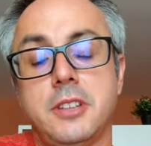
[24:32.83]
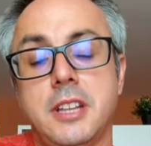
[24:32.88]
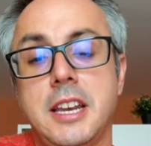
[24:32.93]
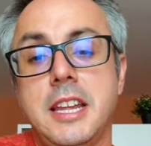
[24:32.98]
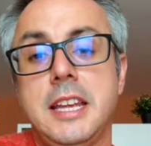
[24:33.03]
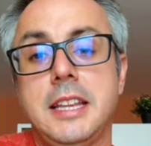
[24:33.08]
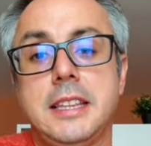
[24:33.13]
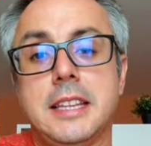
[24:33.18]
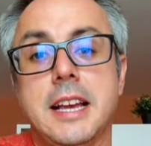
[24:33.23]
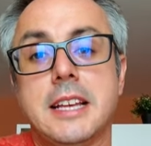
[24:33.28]

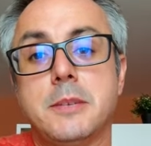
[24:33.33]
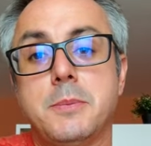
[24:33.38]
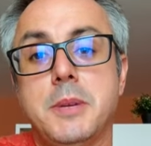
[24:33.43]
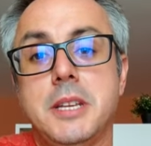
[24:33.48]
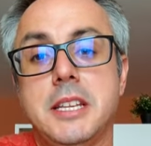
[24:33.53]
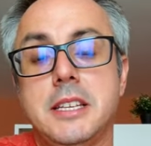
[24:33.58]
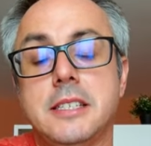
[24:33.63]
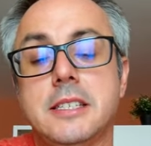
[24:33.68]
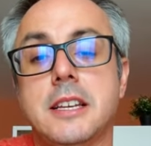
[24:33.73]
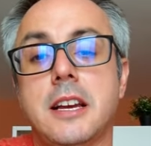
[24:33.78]
delete has
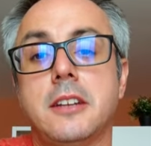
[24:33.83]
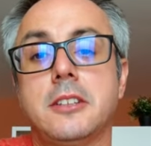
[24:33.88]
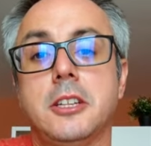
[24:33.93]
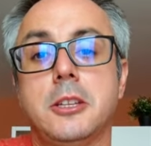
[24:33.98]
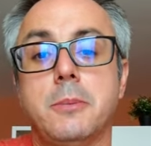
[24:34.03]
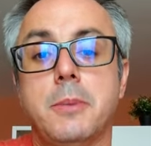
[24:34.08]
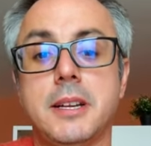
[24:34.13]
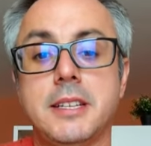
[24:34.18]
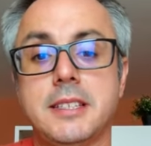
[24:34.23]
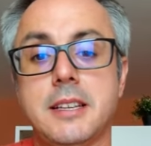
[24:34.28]
been
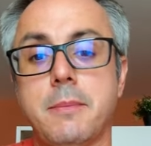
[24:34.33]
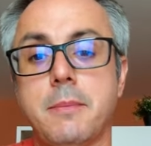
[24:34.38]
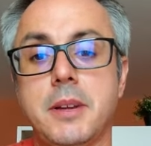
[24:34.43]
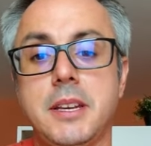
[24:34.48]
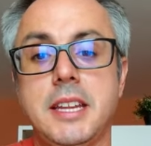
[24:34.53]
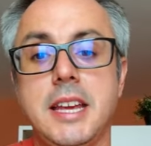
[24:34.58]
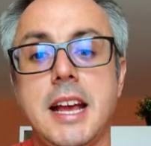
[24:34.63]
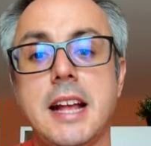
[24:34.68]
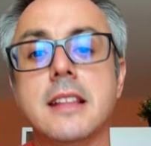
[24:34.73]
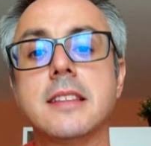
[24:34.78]
inserted by
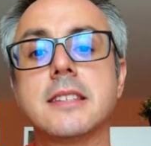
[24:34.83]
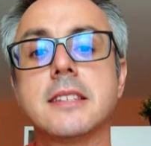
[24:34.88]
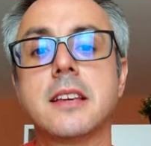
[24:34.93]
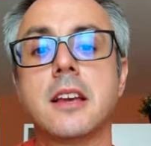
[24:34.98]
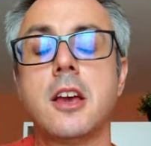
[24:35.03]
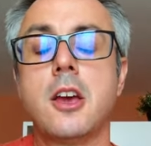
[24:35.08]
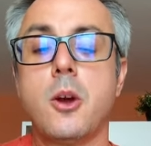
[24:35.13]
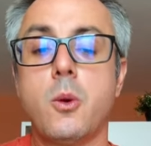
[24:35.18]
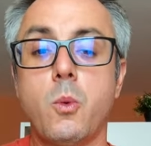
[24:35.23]
somebody else,